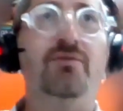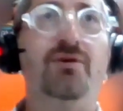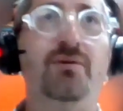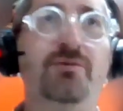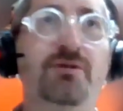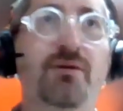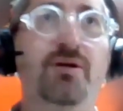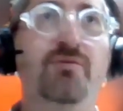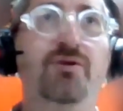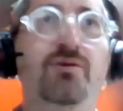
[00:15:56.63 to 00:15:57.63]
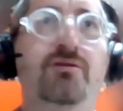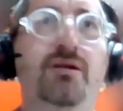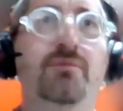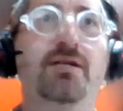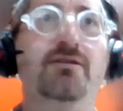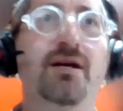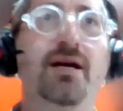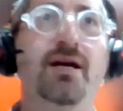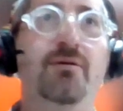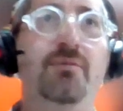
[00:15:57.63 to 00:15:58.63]
luck for him. It was viewed to him as,
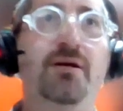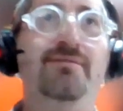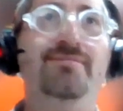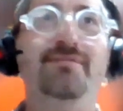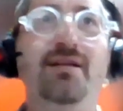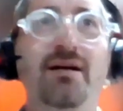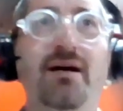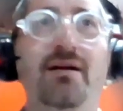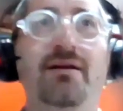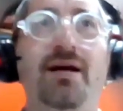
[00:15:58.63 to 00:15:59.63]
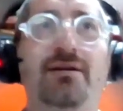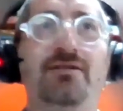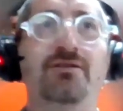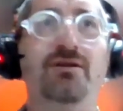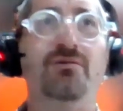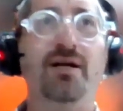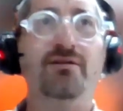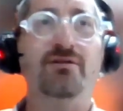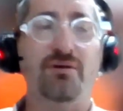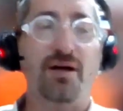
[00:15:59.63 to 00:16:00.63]
it would be not considered
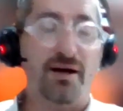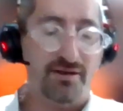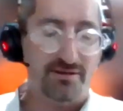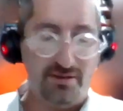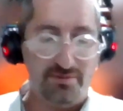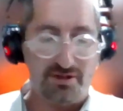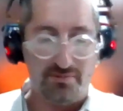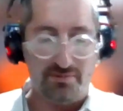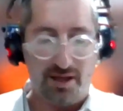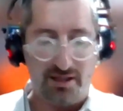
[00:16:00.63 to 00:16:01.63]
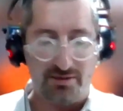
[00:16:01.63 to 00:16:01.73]
right to do it. It seems to him,